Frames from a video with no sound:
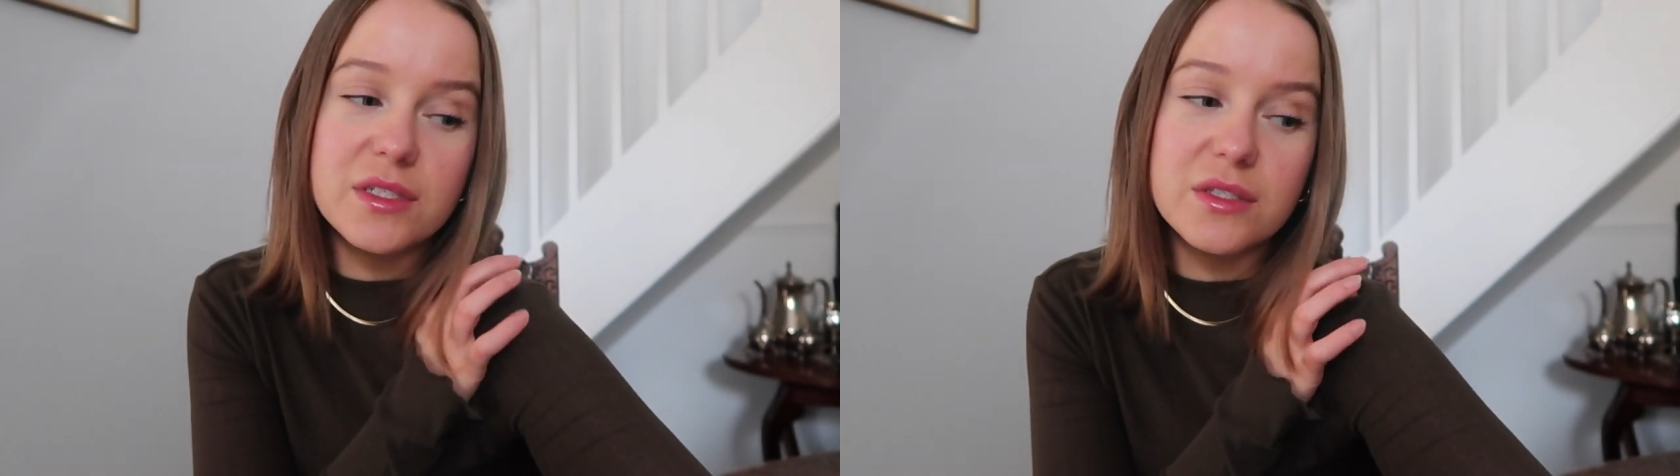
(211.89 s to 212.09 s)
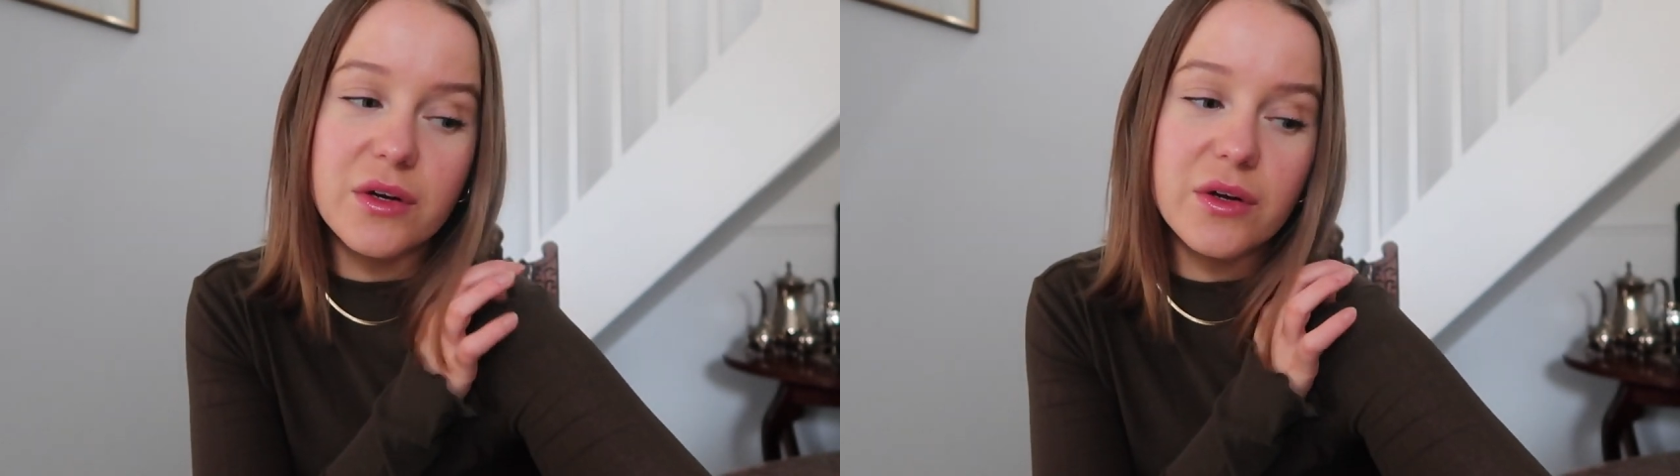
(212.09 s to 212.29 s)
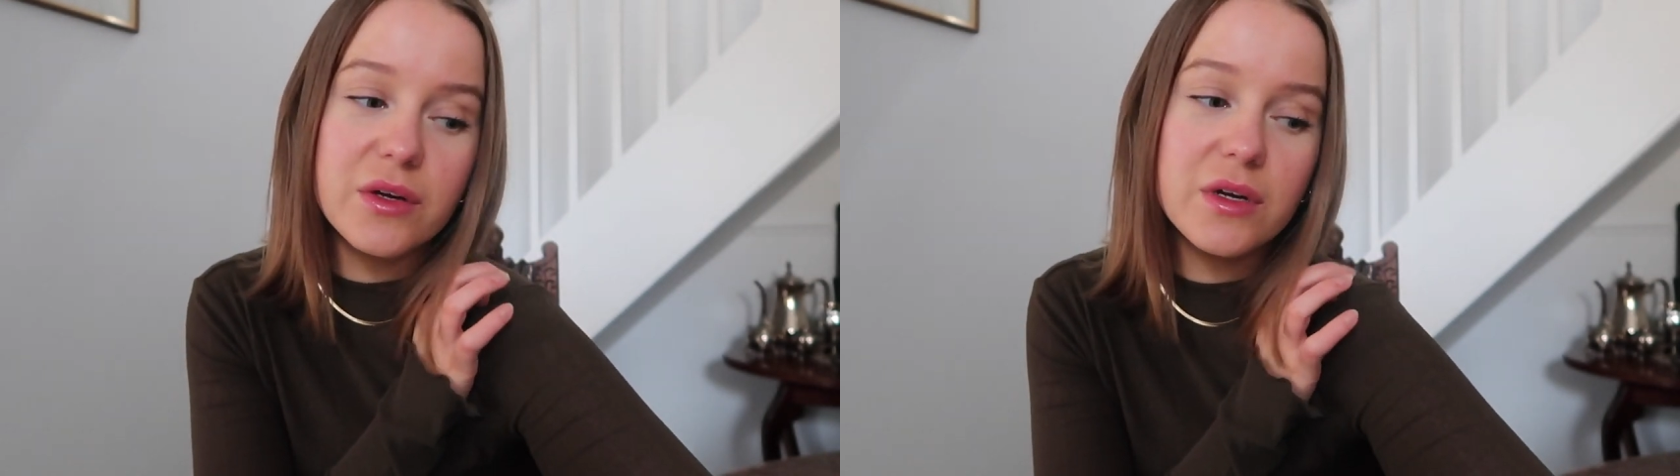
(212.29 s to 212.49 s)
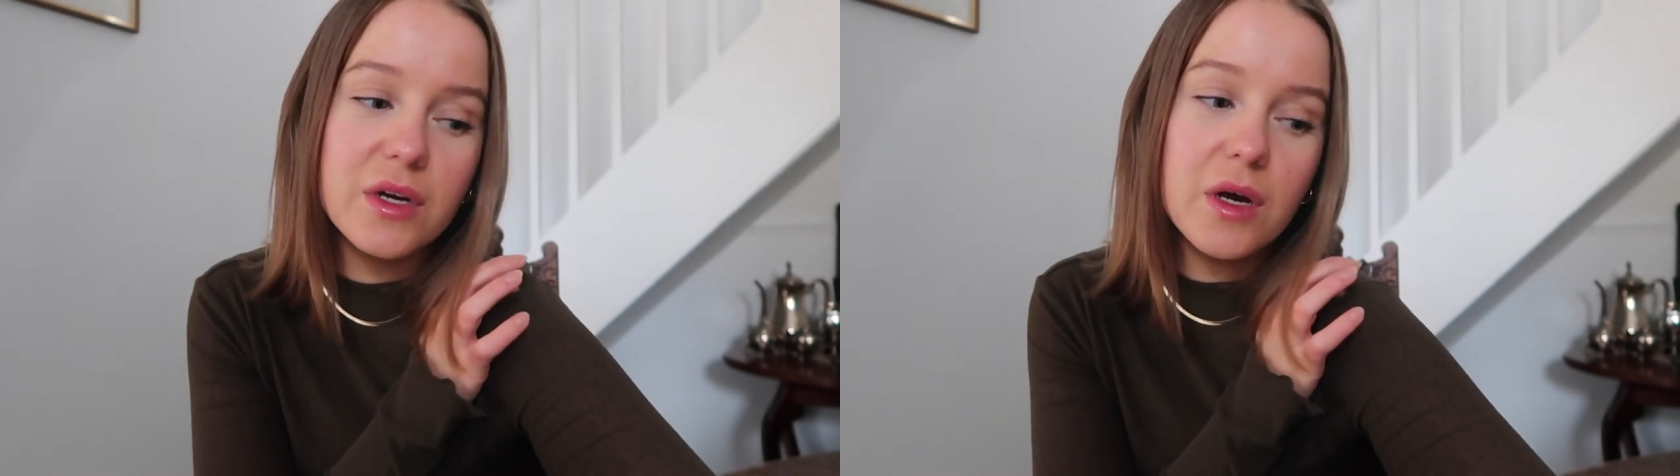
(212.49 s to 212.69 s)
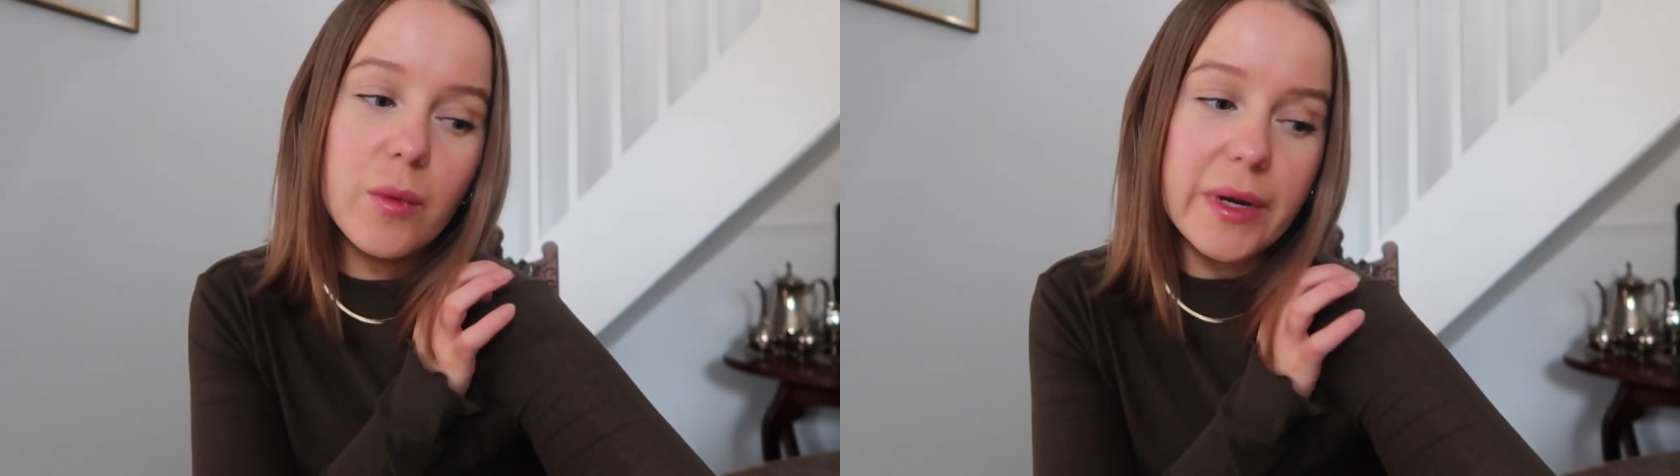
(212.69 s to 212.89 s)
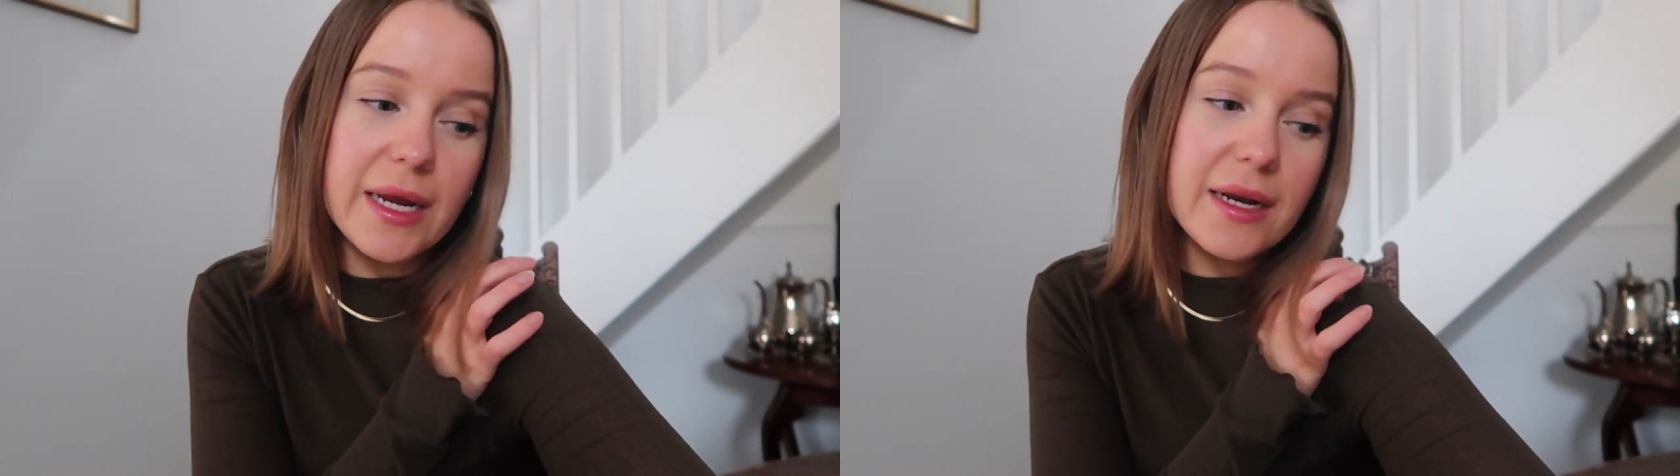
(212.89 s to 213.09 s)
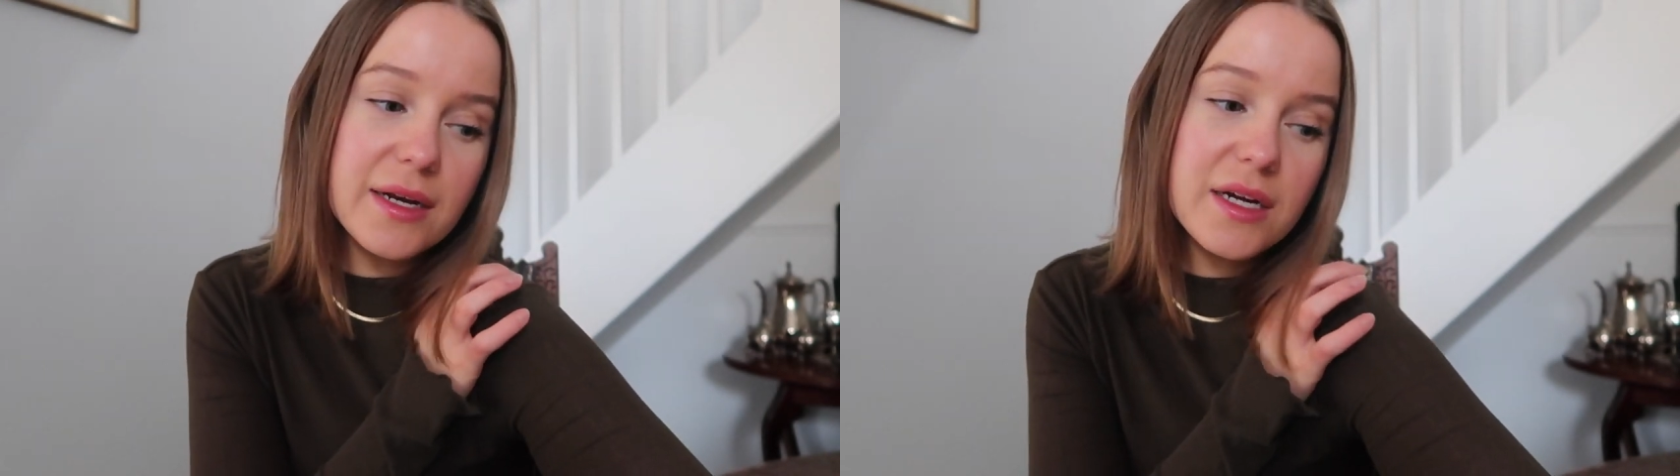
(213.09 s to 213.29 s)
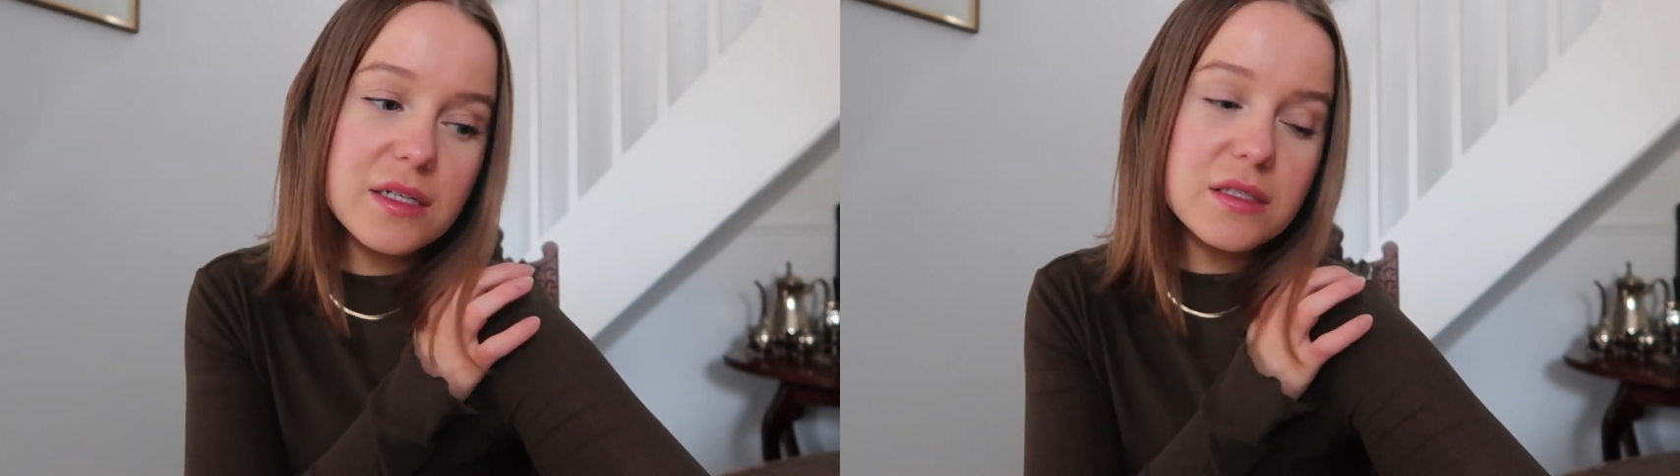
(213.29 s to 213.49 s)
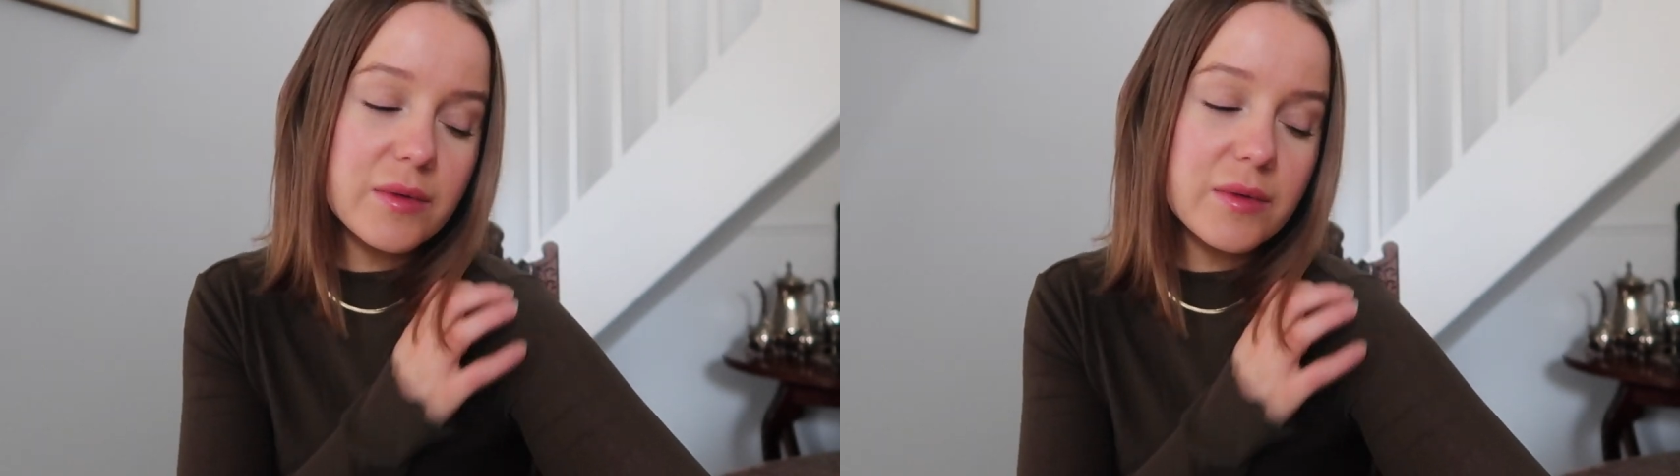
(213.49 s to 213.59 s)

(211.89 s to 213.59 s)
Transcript: so we needed it.